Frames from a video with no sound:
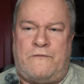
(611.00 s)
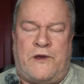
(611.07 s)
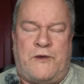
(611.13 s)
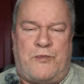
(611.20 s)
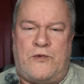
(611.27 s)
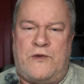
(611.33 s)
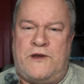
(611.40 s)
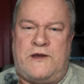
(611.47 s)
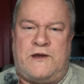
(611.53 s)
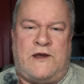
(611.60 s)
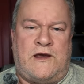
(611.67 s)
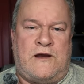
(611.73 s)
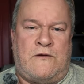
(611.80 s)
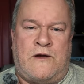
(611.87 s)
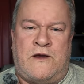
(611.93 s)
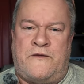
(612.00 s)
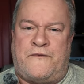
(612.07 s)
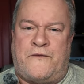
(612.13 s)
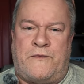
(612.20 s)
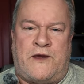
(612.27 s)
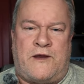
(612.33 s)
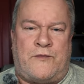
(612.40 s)
people need to get away
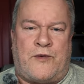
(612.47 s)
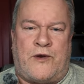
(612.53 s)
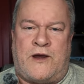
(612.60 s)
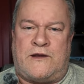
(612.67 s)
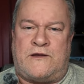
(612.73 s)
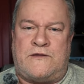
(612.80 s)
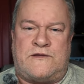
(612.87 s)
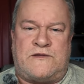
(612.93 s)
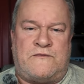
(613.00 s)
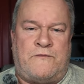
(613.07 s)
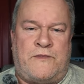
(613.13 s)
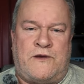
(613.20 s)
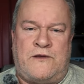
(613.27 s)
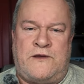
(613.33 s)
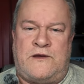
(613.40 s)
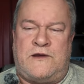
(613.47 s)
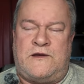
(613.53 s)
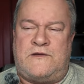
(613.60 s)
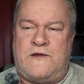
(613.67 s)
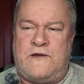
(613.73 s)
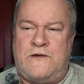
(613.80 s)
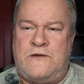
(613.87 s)
from that practice of building
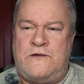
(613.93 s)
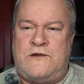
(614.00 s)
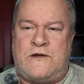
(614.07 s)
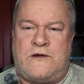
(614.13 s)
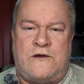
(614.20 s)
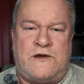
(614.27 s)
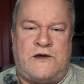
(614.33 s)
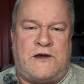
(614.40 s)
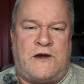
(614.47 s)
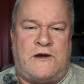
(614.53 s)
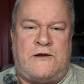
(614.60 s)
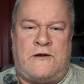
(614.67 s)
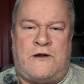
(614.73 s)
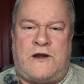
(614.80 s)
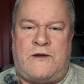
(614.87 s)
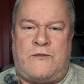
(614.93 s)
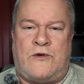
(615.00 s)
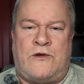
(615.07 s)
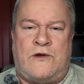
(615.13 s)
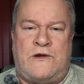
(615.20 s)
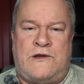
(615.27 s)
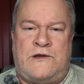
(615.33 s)
these huge cookie cutter
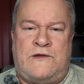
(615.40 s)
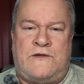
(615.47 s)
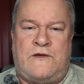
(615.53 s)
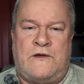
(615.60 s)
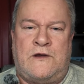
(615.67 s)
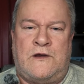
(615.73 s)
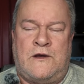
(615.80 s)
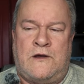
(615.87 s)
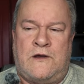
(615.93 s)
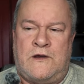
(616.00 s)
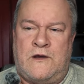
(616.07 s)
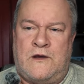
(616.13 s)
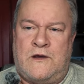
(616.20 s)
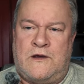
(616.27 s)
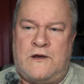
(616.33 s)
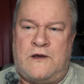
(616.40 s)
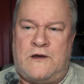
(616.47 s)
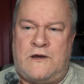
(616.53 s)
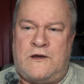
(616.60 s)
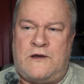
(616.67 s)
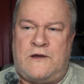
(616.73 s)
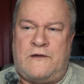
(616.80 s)
neighborhoods.
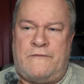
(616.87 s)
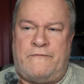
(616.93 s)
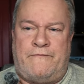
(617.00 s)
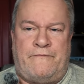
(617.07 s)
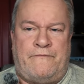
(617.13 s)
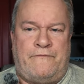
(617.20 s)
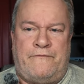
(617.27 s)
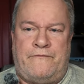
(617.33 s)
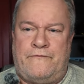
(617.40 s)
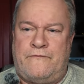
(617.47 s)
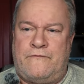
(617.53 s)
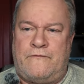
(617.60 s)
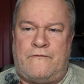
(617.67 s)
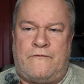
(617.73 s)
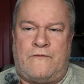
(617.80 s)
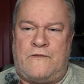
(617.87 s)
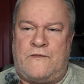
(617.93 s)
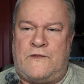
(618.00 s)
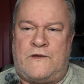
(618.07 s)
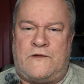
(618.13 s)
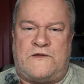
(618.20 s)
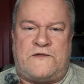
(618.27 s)
Uh,
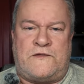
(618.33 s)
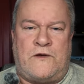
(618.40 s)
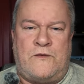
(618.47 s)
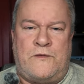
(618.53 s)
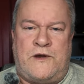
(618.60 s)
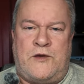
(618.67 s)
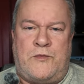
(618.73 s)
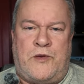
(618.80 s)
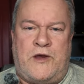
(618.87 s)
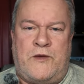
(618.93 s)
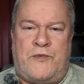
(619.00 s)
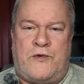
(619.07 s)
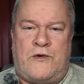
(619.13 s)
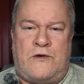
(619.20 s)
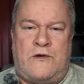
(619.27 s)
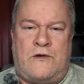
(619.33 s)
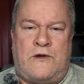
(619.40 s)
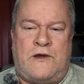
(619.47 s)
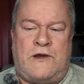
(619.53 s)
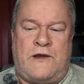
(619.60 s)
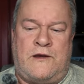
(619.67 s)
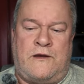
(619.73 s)
there's so many
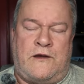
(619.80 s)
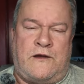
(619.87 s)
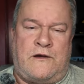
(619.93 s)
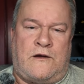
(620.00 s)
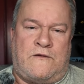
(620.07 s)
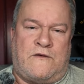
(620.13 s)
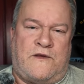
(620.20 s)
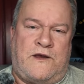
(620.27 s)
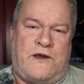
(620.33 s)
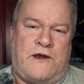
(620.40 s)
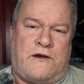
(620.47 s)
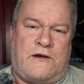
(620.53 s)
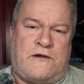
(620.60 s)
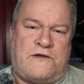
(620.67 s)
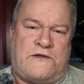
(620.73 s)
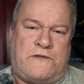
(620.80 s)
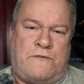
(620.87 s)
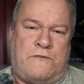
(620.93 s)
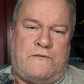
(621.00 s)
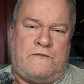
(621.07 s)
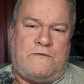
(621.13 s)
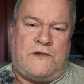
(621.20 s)
people, and, and over the years,
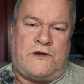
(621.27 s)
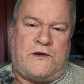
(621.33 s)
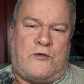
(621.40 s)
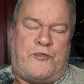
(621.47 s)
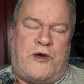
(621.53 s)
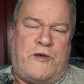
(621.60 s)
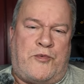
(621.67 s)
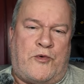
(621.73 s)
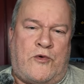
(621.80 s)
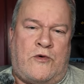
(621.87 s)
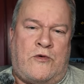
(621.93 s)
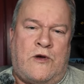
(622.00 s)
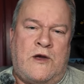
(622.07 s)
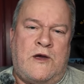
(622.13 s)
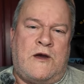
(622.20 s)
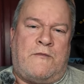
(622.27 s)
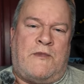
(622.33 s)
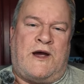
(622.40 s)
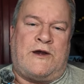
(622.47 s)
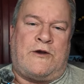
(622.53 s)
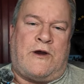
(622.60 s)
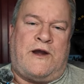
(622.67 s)
you know, people
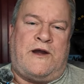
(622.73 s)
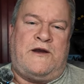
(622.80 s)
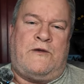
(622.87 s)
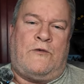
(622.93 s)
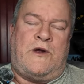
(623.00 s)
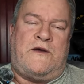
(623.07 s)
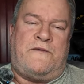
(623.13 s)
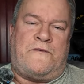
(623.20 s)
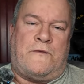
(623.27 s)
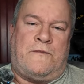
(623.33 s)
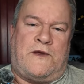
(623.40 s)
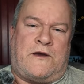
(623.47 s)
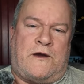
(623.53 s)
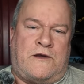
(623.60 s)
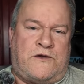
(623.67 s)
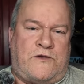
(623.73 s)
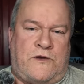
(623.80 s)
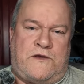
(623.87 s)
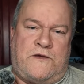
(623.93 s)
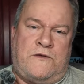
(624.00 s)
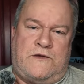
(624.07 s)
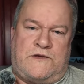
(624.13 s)
migrated away from the
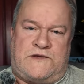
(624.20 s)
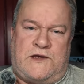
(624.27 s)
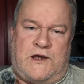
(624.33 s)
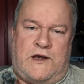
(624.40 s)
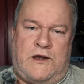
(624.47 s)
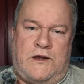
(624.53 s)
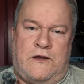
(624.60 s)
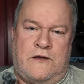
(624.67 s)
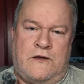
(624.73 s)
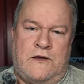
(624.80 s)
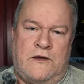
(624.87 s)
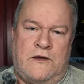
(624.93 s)
country to the city